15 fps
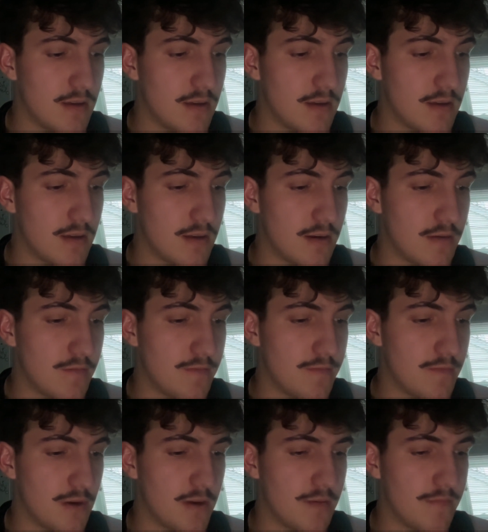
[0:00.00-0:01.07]
You know,
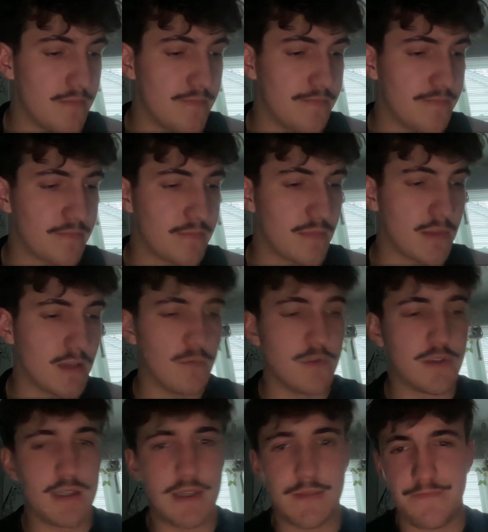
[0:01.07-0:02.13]
but we'll
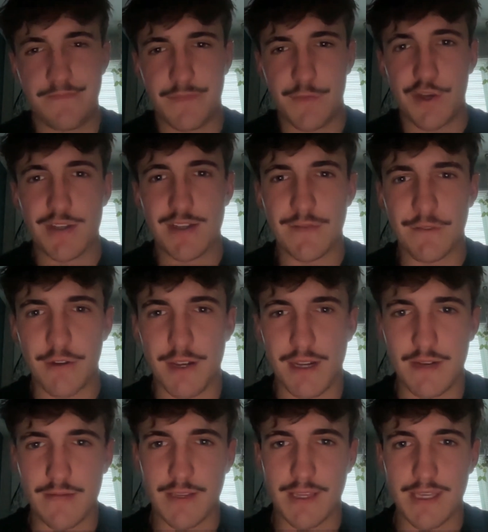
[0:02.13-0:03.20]
see. You guys have a great
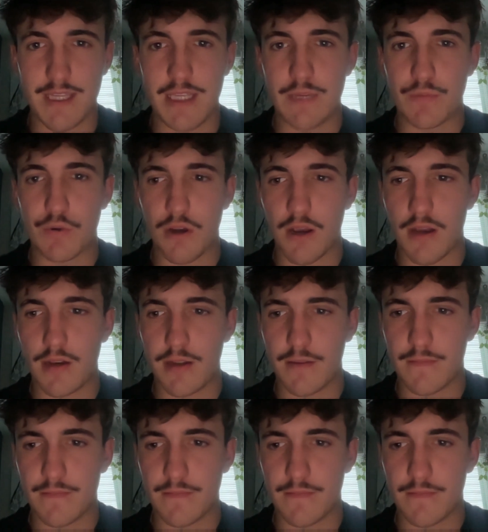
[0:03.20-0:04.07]
evening. Keep grinding.